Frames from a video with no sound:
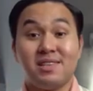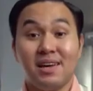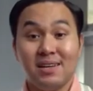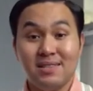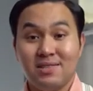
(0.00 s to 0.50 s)

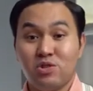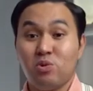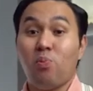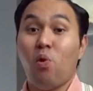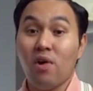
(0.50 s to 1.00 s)
seconds to
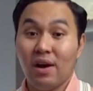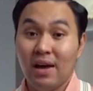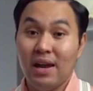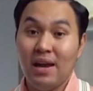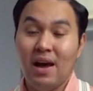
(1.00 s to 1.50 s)
pour
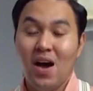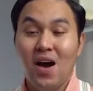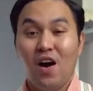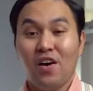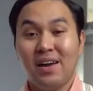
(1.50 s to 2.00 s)

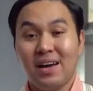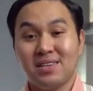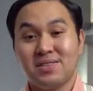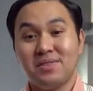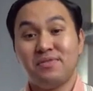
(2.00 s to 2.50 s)
again our
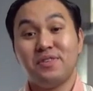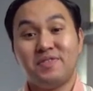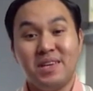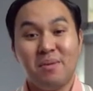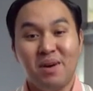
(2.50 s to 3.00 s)
next 50